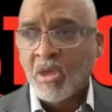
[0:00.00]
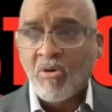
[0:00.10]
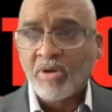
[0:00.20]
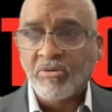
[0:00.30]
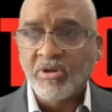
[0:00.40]

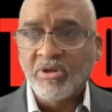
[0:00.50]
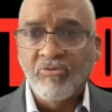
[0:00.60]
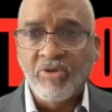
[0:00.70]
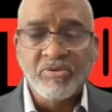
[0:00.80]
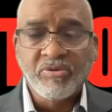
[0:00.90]
Well, I totally
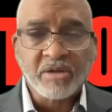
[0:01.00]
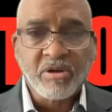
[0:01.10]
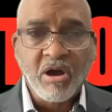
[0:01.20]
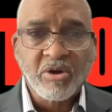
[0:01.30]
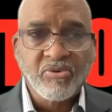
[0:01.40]
agree with
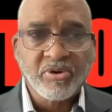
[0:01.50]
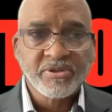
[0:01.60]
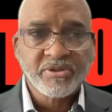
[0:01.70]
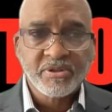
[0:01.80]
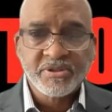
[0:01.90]
Dr.
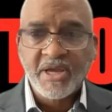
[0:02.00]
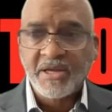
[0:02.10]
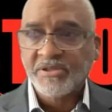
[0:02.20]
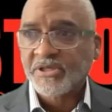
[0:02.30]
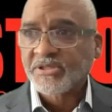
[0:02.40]
Haugabrook
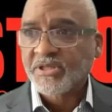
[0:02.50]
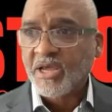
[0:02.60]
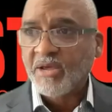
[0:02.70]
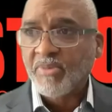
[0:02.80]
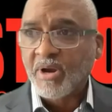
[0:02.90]
stated just
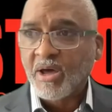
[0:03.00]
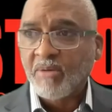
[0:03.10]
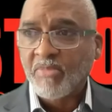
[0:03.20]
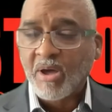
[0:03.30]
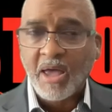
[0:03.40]
then, but
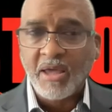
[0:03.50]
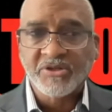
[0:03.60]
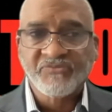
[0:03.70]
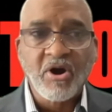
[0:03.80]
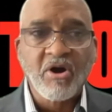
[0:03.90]

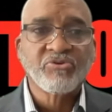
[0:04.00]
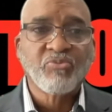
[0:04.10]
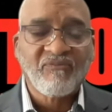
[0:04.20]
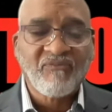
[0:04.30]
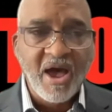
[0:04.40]
as far as
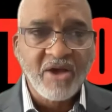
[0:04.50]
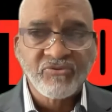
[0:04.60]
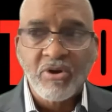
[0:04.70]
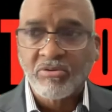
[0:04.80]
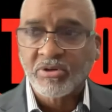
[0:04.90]
what Five
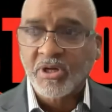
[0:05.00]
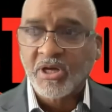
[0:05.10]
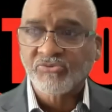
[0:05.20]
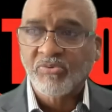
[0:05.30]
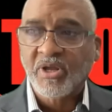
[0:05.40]
Strong
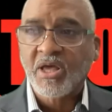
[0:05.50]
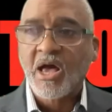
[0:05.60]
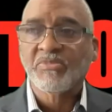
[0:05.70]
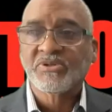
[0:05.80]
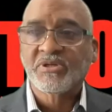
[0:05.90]
does when it
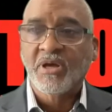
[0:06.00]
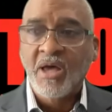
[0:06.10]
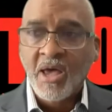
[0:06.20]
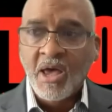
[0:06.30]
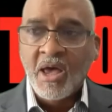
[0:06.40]
comes to
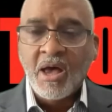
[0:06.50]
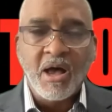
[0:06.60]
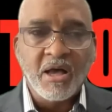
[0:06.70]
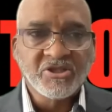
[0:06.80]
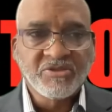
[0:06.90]

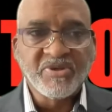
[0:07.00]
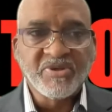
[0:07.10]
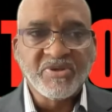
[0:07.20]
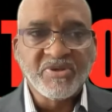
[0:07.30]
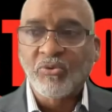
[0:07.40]

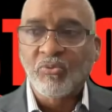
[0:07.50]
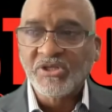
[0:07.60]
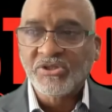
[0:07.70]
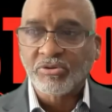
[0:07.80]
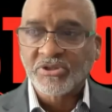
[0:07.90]
specific
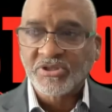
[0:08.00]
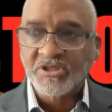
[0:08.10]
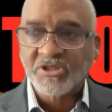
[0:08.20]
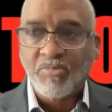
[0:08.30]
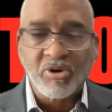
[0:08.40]
resources and
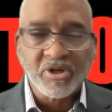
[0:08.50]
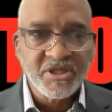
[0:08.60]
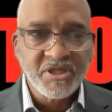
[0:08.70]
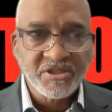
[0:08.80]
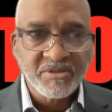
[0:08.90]
support
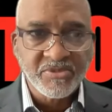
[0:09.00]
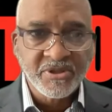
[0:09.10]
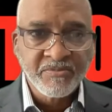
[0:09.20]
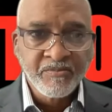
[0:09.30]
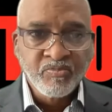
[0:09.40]

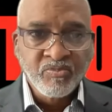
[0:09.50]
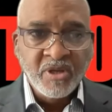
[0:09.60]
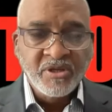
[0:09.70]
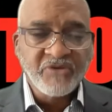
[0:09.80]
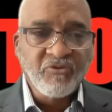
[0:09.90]
systems,
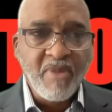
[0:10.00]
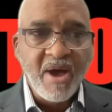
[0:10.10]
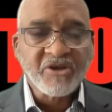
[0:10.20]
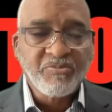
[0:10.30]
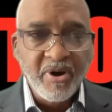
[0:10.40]
just from
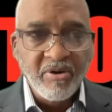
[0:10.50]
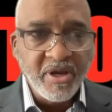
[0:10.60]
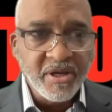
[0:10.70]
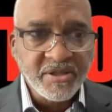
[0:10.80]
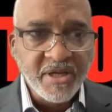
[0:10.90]
my
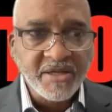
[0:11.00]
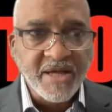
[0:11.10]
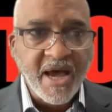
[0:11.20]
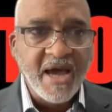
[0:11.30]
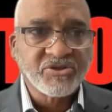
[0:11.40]
experience as
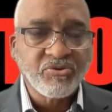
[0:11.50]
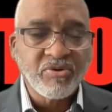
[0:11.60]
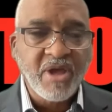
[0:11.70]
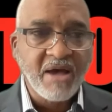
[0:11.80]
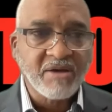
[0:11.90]
a high school
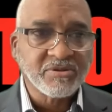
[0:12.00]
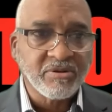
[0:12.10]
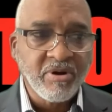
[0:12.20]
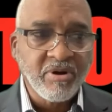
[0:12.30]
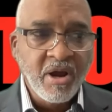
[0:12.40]

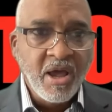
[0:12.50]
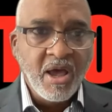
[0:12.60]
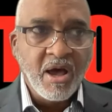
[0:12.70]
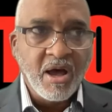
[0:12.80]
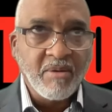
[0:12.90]
counselor
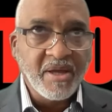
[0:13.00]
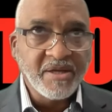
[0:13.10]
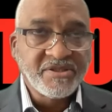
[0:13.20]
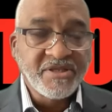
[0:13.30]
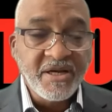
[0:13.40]
and